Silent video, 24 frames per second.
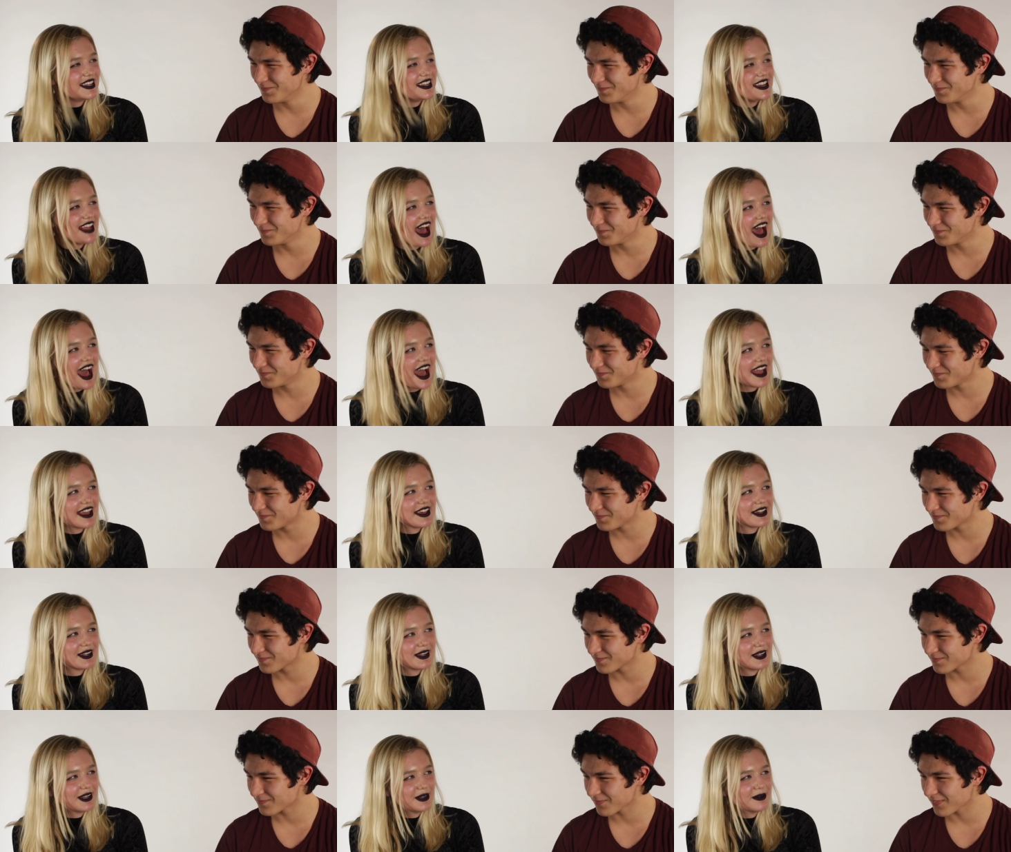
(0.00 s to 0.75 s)
Speaker 1: The Nile.
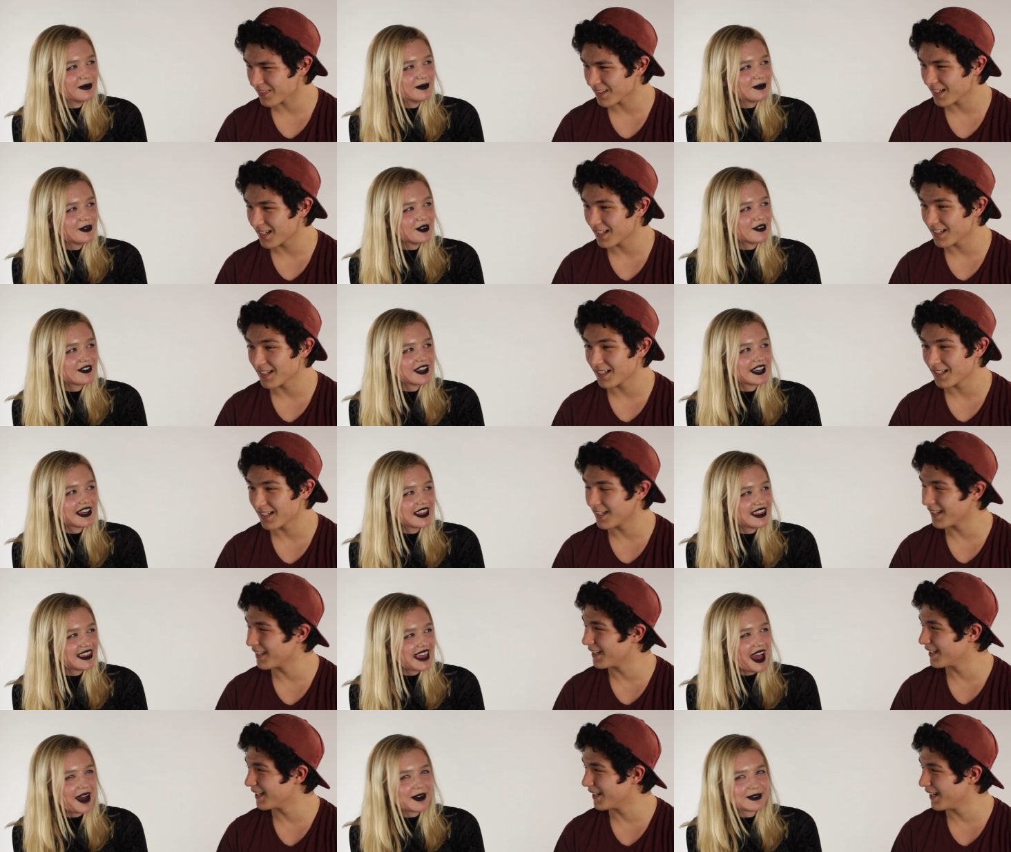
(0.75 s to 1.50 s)
Moving
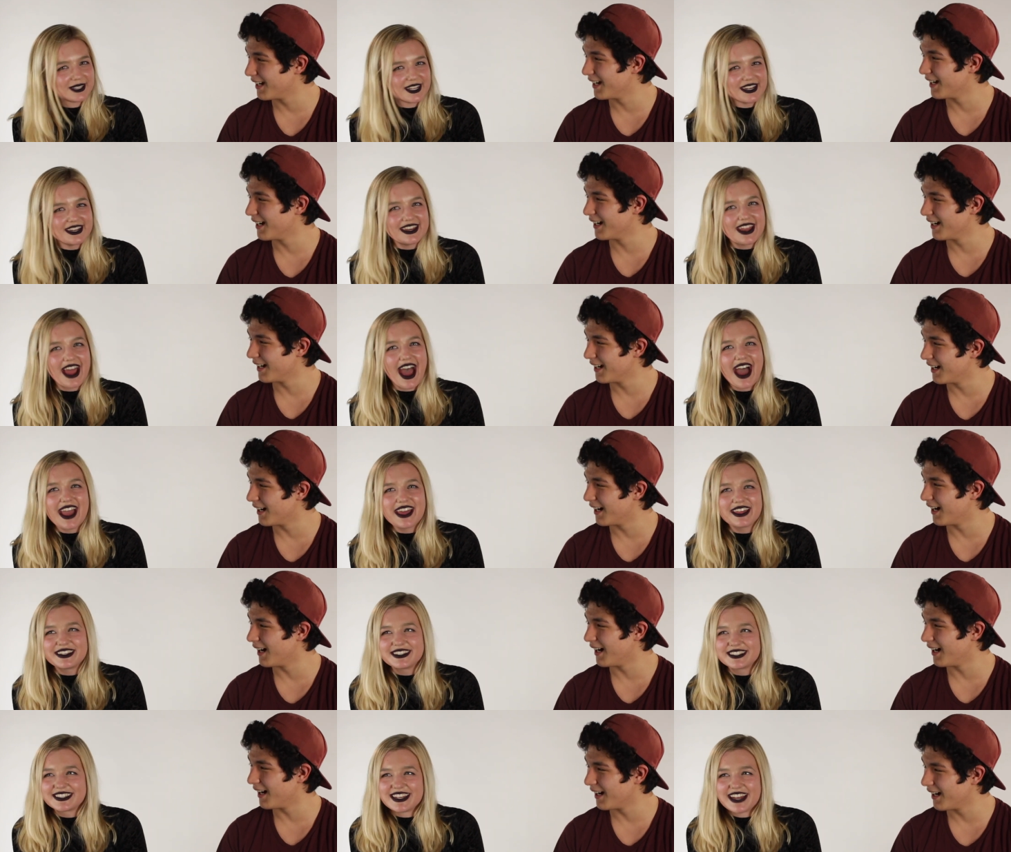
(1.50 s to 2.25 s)
1,000
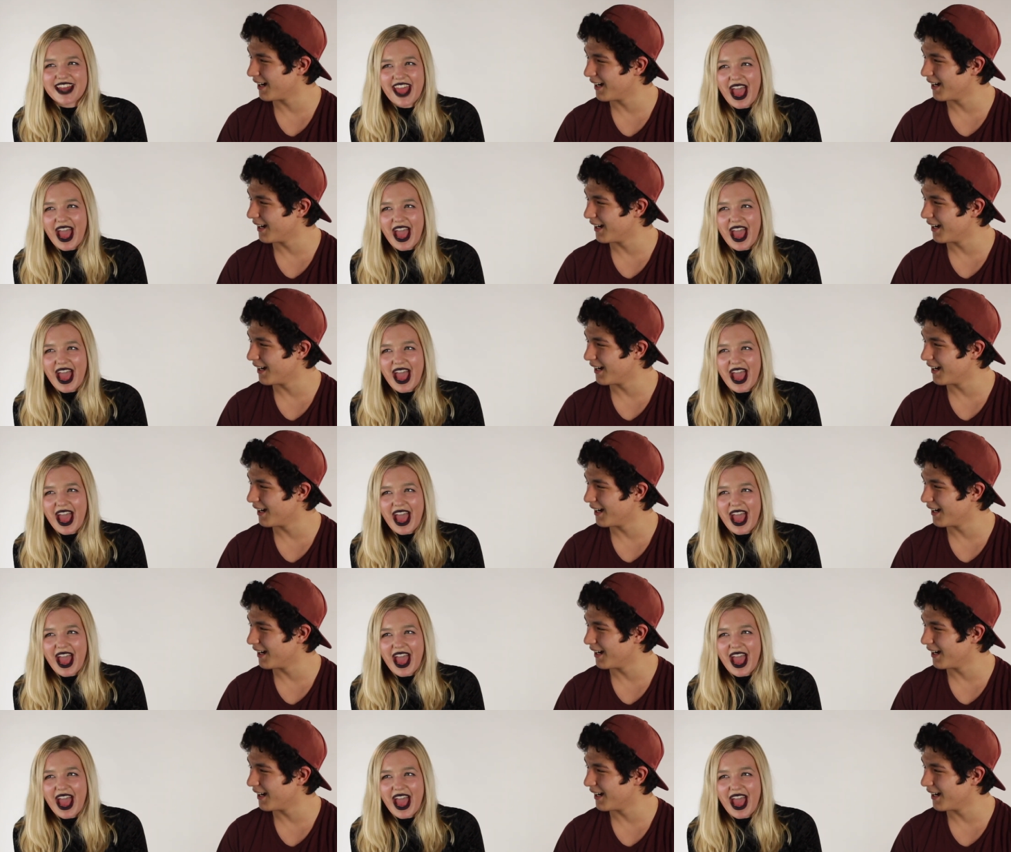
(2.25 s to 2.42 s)
miles an